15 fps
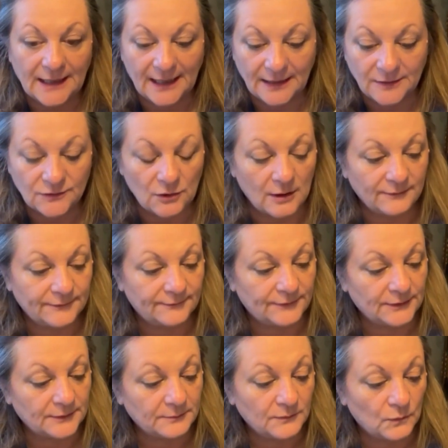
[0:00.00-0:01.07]
heads off of
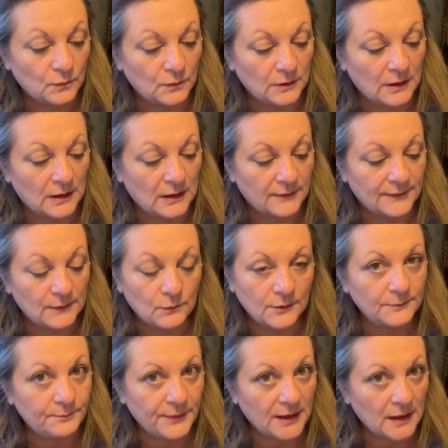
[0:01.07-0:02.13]
them. They
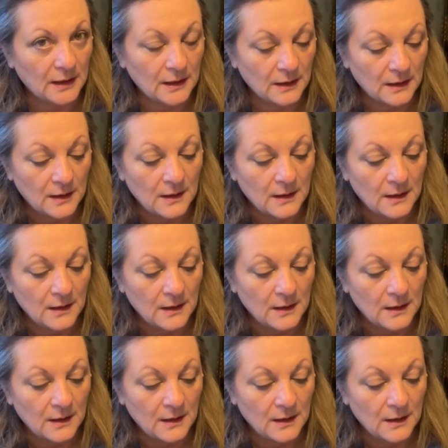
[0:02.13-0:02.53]
weren't big,